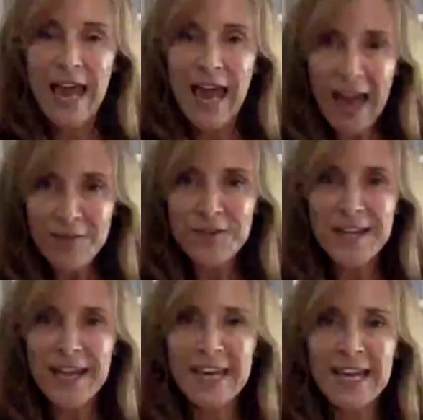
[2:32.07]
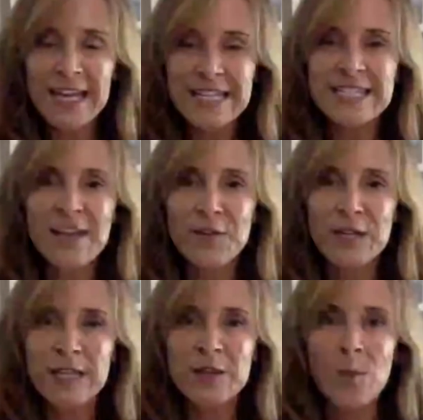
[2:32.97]
advocating is
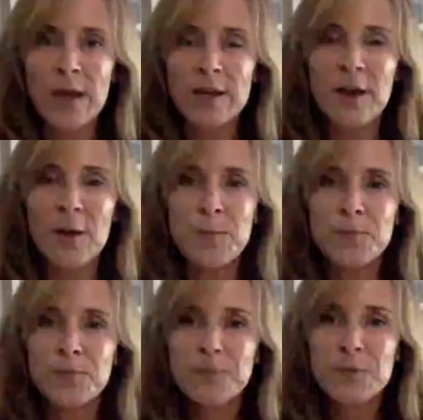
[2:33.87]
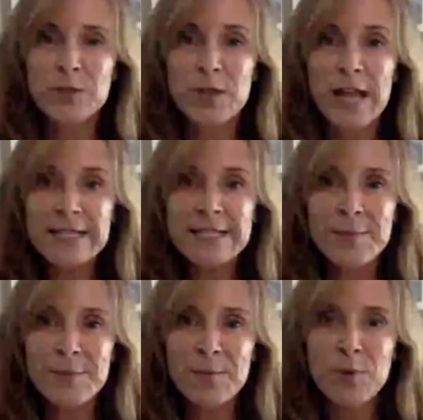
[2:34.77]
definitely the way to go. So that's
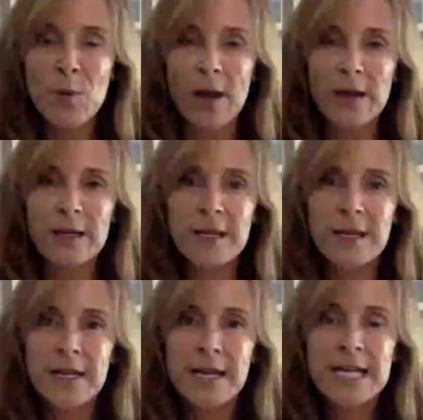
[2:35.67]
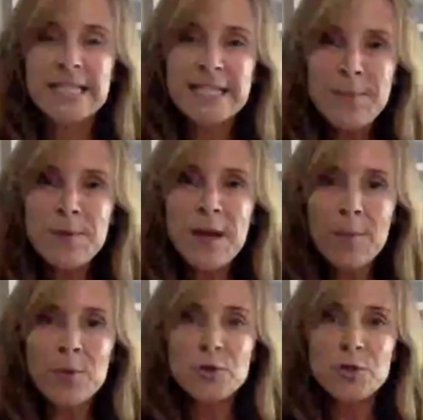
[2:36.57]
sip number 1. Sip
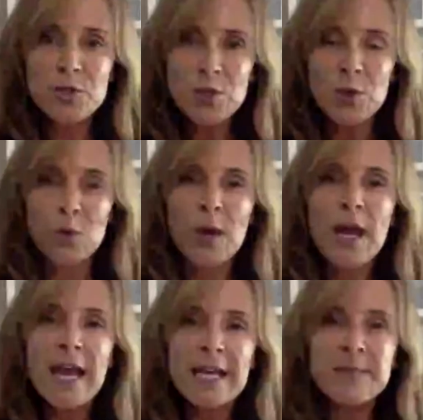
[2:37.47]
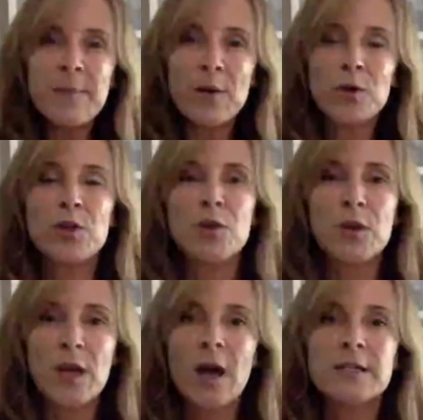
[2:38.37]
number 2 is about
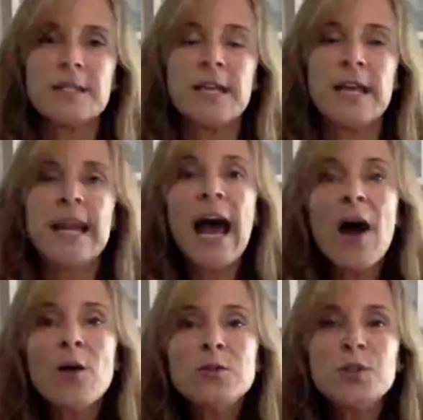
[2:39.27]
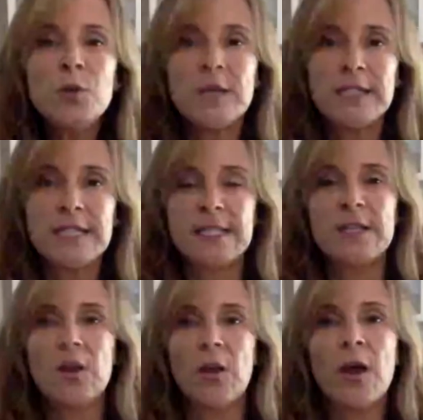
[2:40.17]
curiosity and how to
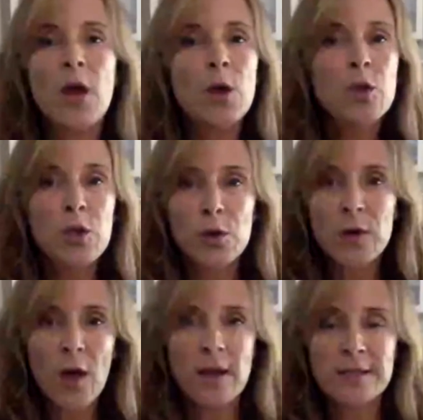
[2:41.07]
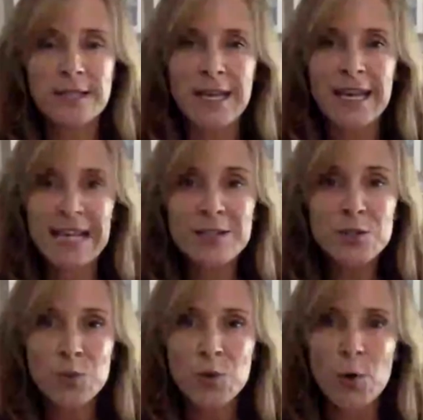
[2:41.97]
instill curiosity
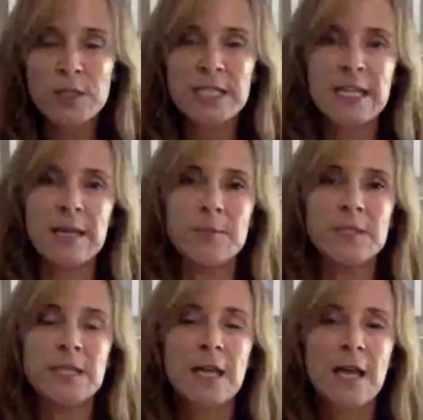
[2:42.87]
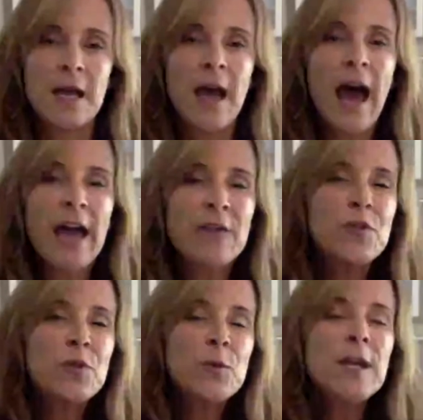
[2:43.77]
into your teams. I have
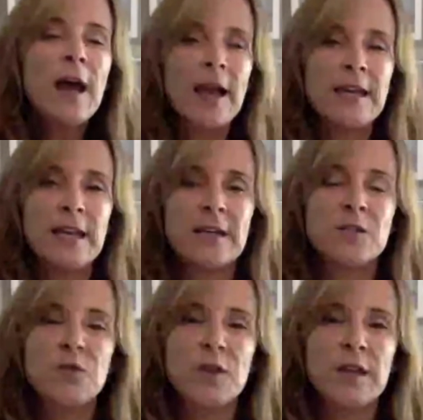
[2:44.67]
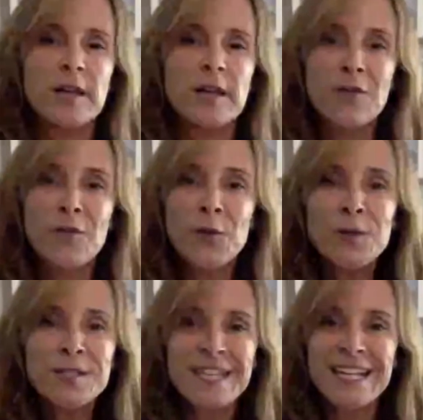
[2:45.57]
3 ideas for this. The
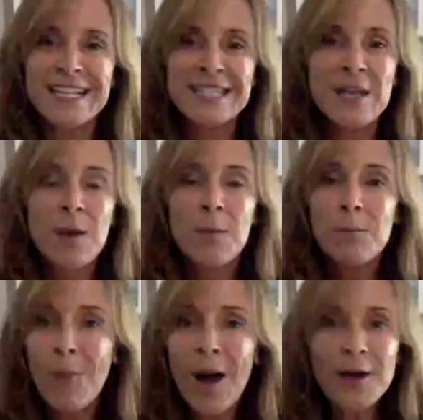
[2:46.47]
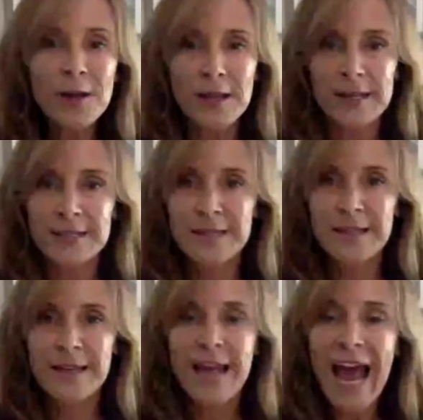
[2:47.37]
first is model it,
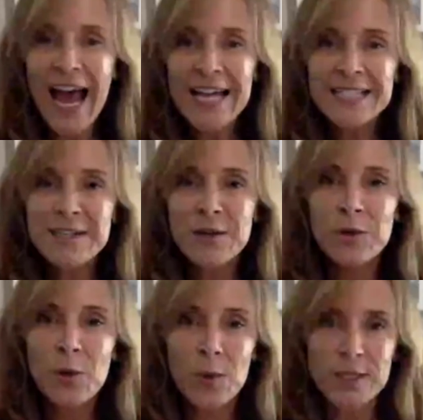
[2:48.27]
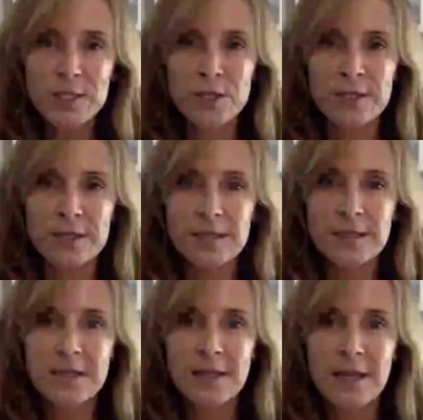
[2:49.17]
ask questions.
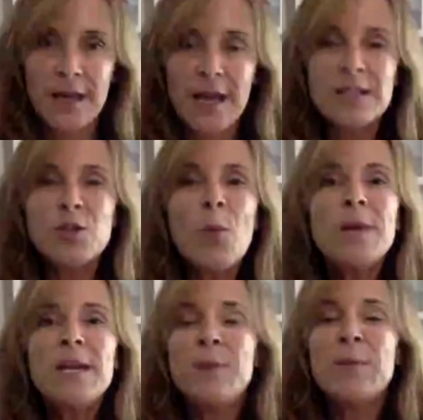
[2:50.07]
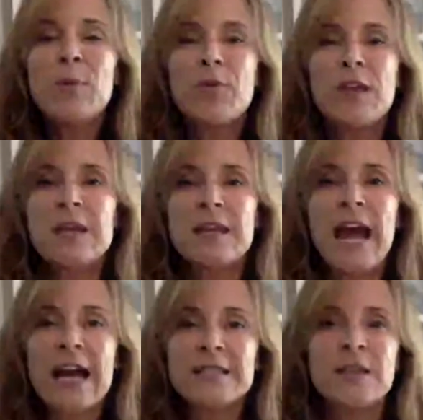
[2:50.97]
So many people think that
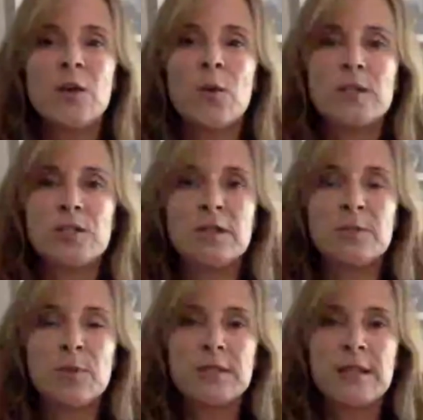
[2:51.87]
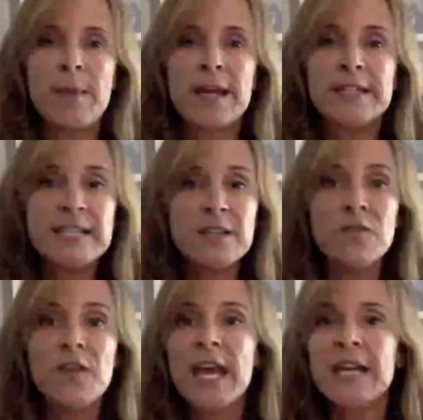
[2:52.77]
asking questions puts them at a
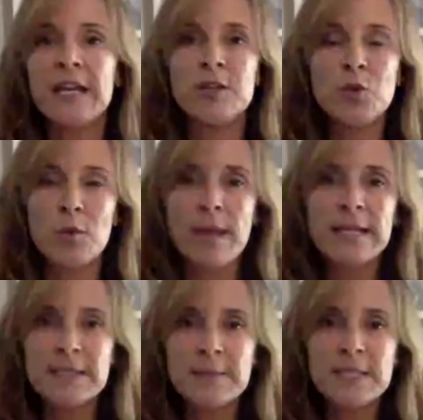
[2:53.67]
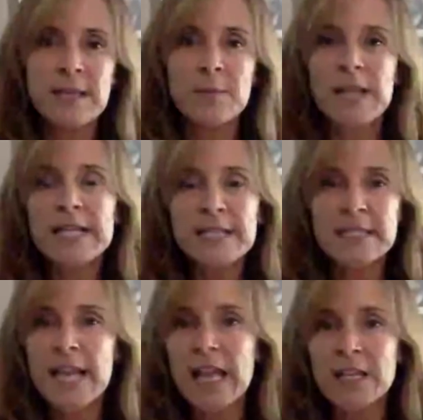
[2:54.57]
disadvantage or makes them seem less
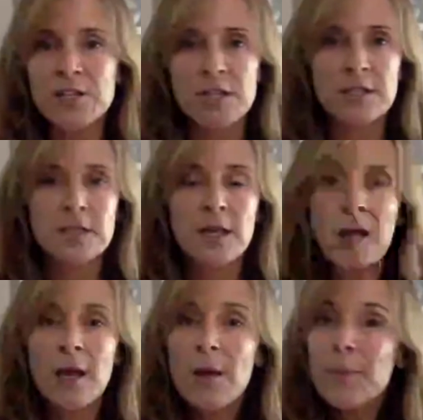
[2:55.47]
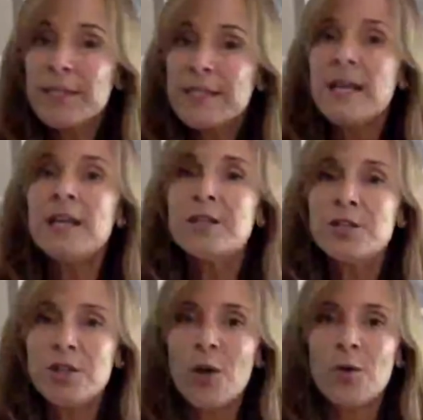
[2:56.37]
intelligent. But studies
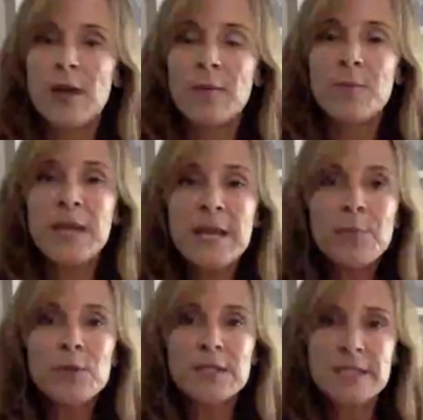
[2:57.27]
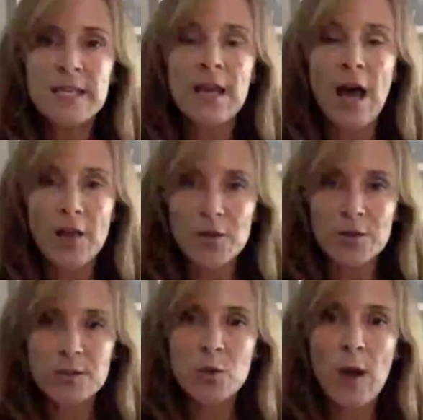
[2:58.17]
show that people see
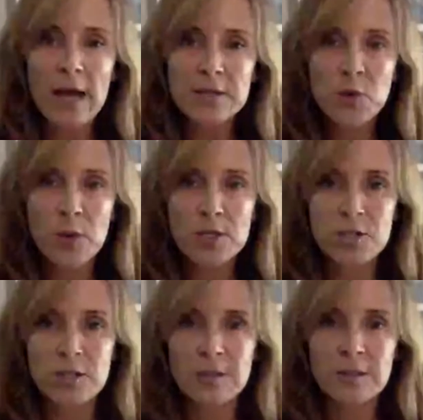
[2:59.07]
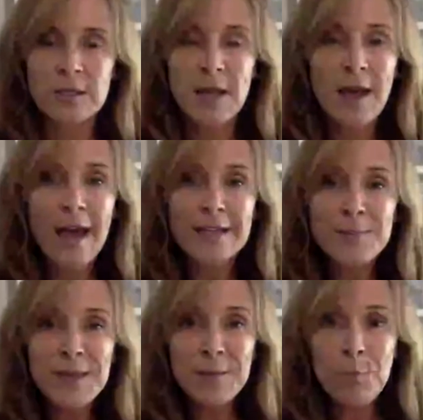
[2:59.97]
others who ask questions as
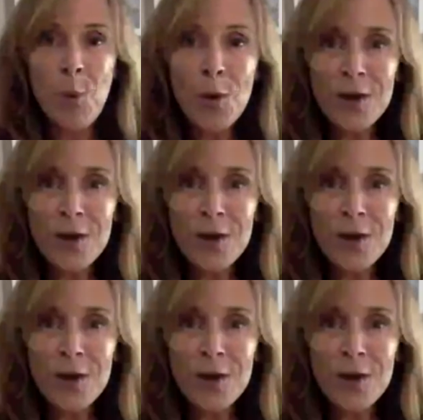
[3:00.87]
being more